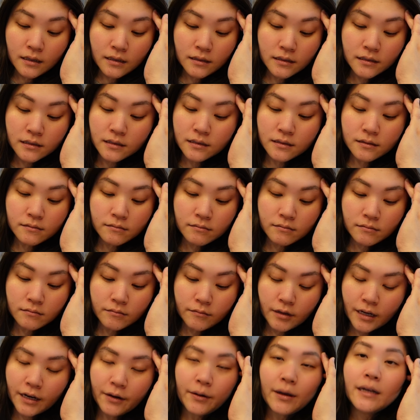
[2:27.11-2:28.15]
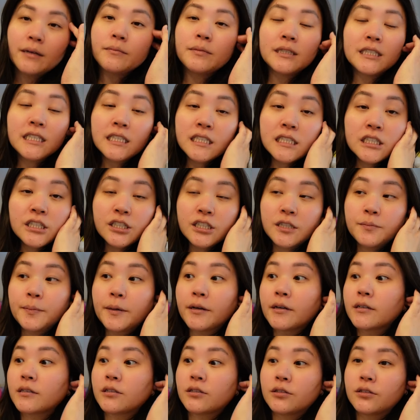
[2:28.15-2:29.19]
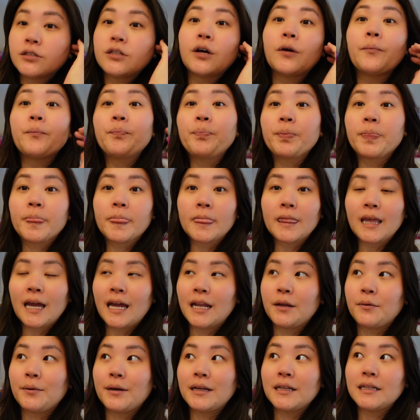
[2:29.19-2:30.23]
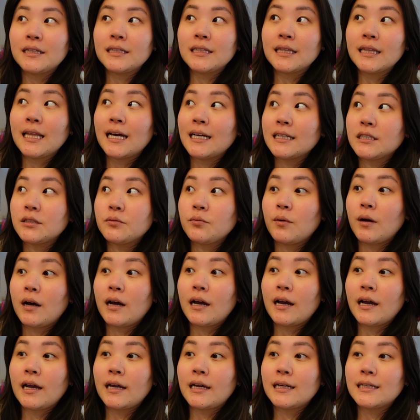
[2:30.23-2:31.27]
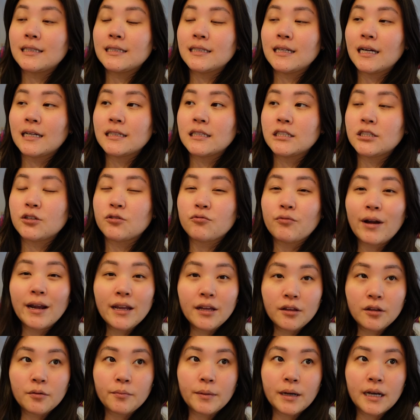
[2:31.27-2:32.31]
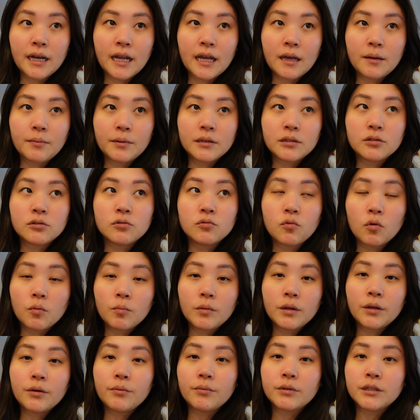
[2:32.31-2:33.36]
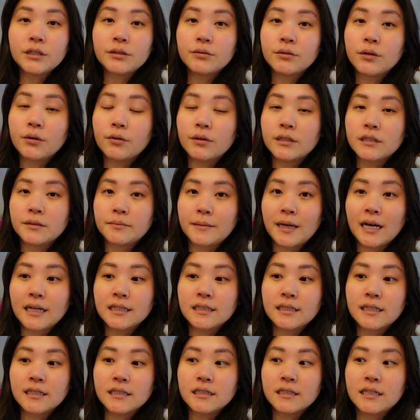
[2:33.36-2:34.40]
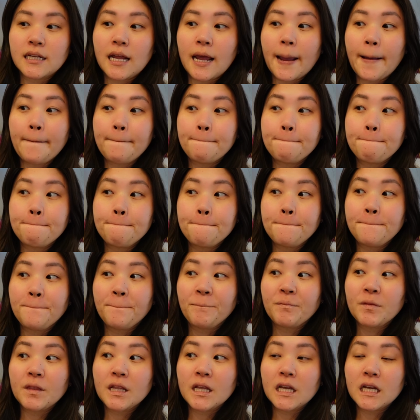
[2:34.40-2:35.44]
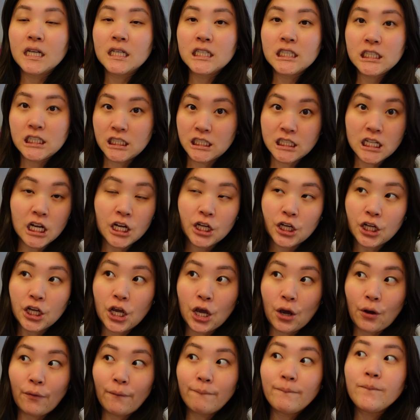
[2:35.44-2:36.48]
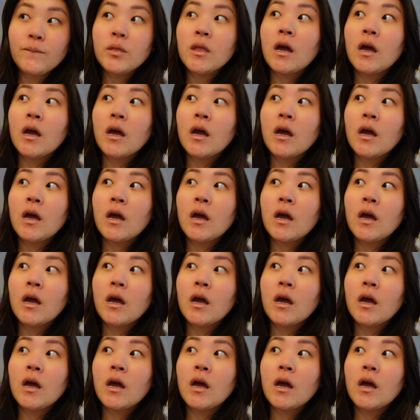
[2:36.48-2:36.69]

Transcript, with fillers: just anyway, but she's in good spirits. So anyway, that's why it's not such a regular Monday because normally we should go to gymnastics today. She's not gonna go